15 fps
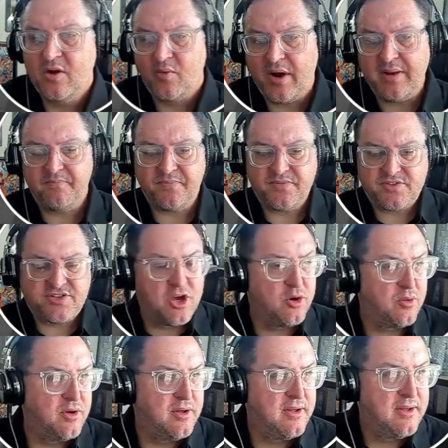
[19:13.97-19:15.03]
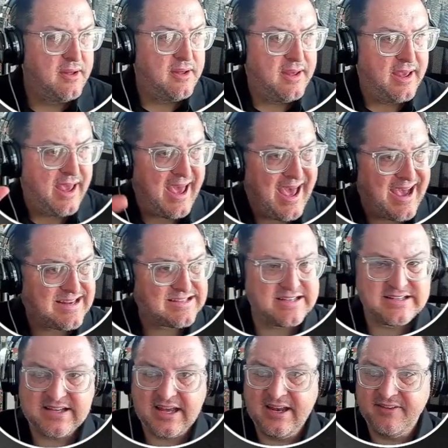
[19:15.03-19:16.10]
Right, so
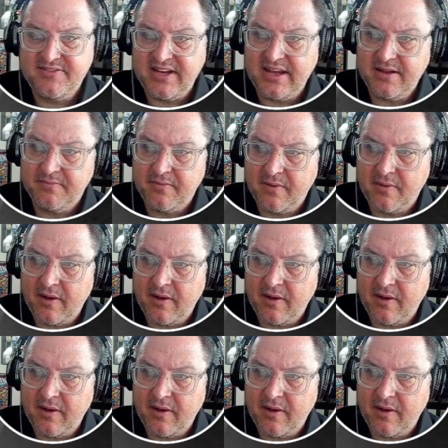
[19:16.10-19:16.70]
access NFT.